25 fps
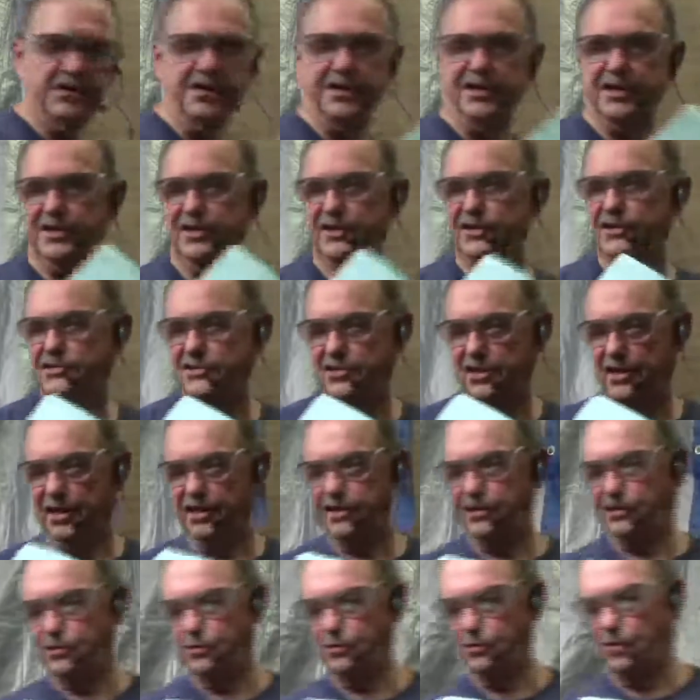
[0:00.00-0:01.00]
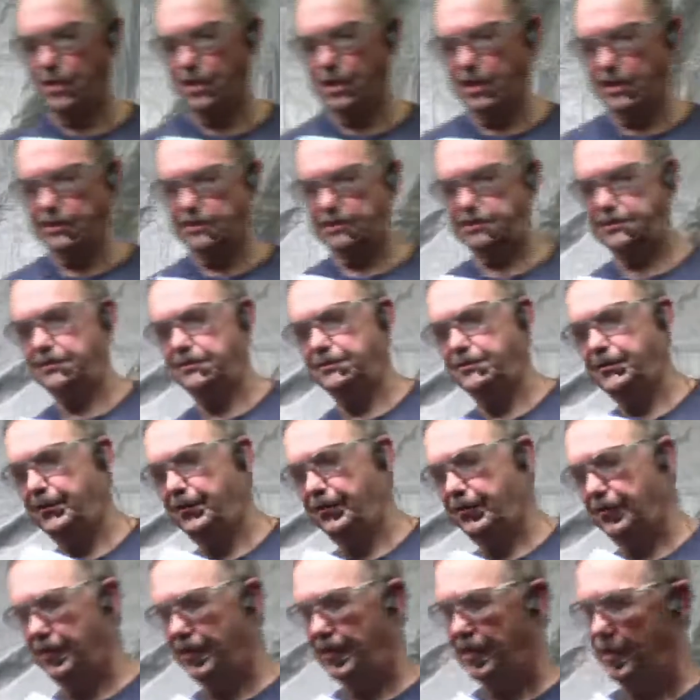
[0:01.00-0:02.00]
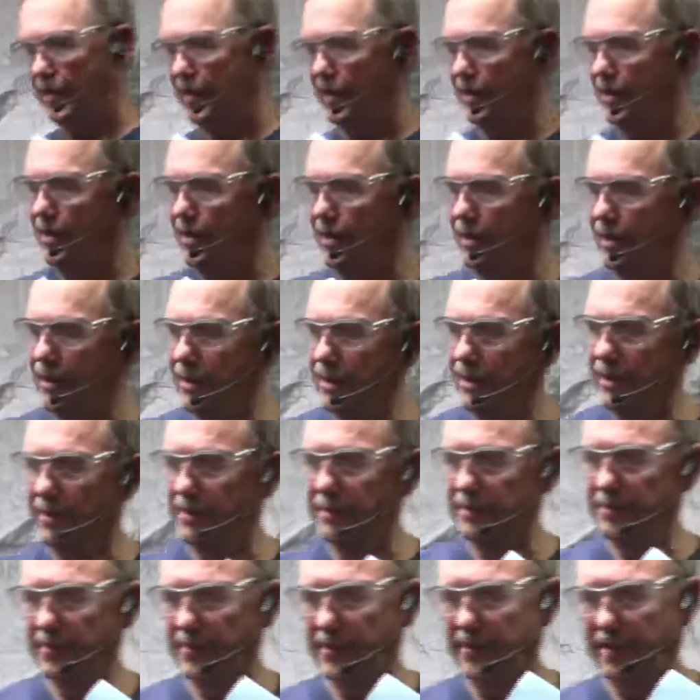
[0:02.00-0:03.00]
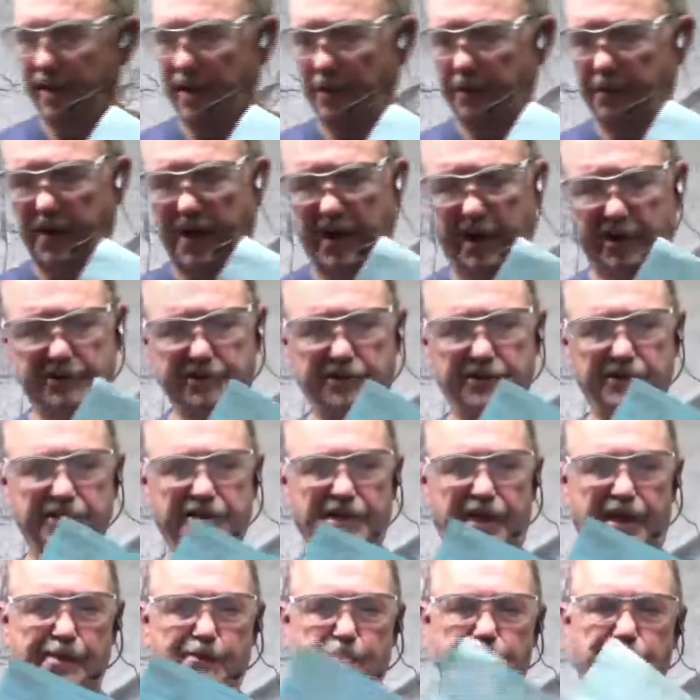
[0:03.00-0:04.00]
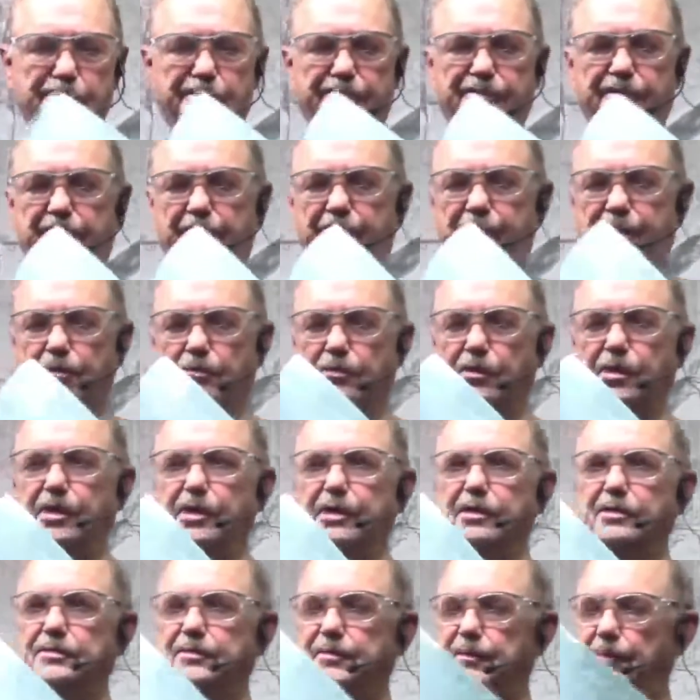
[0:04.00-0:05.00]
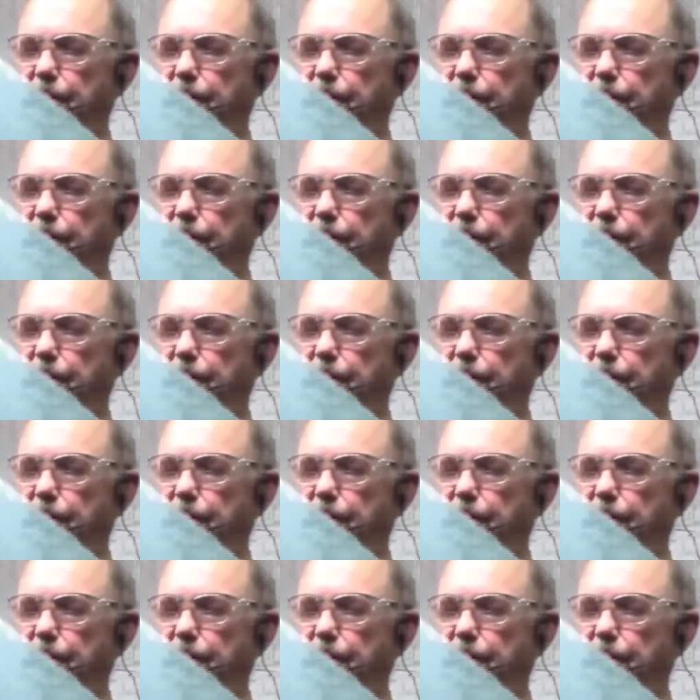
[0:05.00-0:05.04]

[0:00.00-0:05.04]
any design you want. But I'll pass a sample of that around.